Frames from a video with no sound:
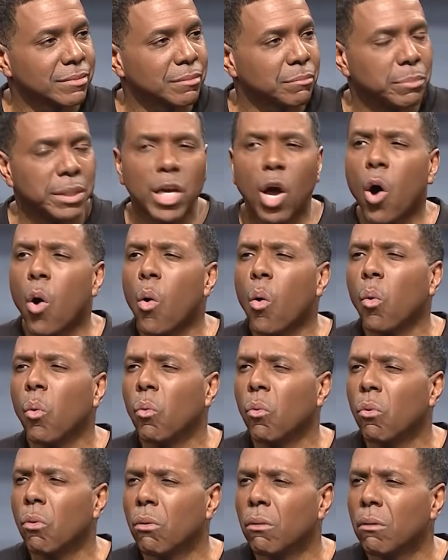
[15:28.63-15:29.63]
Be
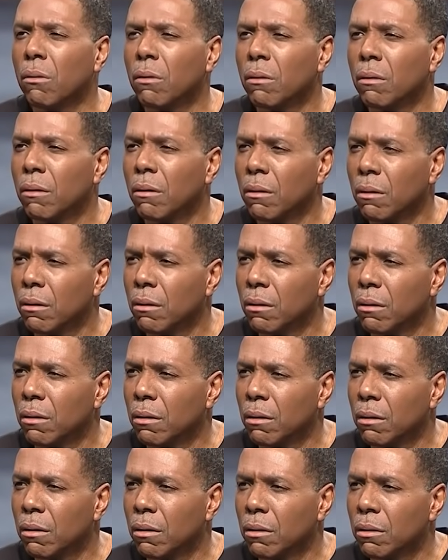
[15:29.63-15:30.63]
whole.
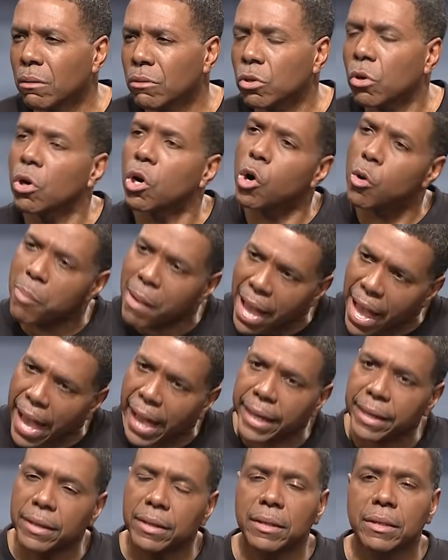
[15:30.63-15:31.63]
Don't go back
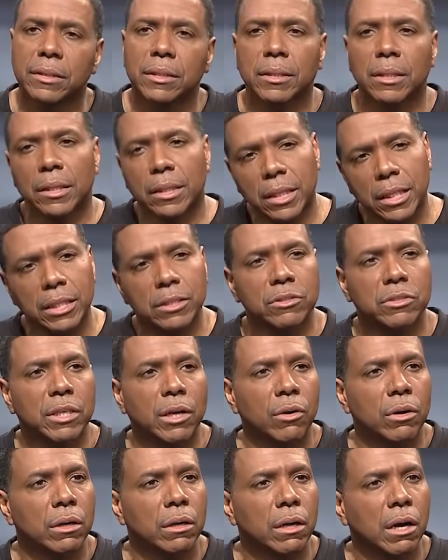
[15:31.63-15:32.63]
to the things that
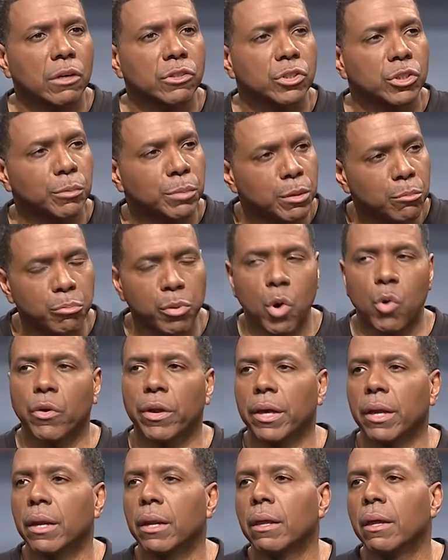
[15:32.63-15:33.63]
cause you to be
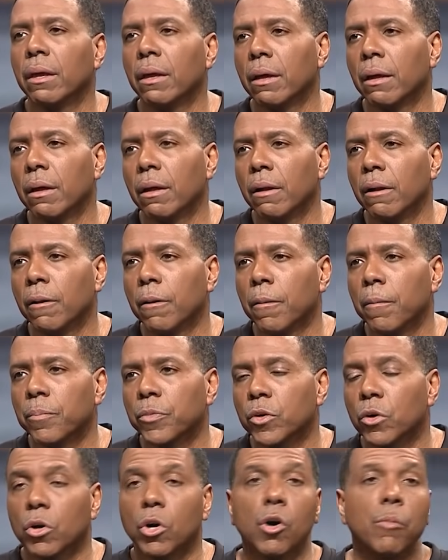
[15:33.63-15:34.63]
broken.
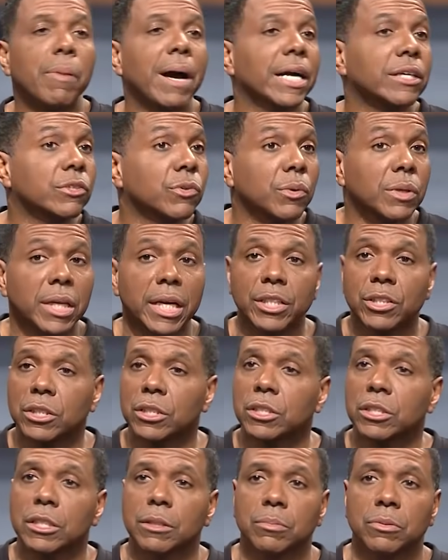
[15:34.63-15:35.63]
Don't go back to
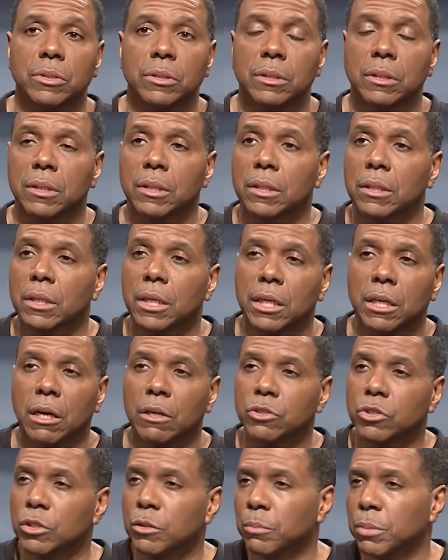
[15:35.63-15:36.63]
relationships that
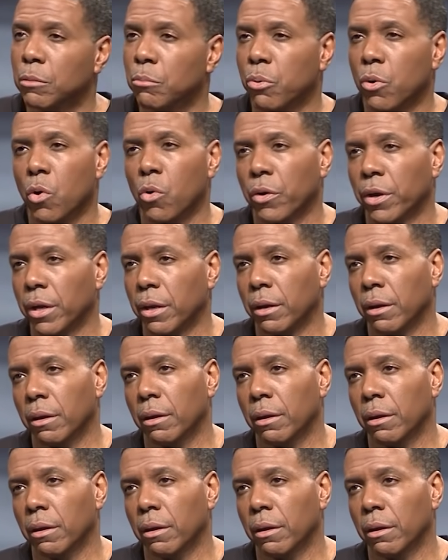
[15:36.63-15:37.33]
cause you to be broken.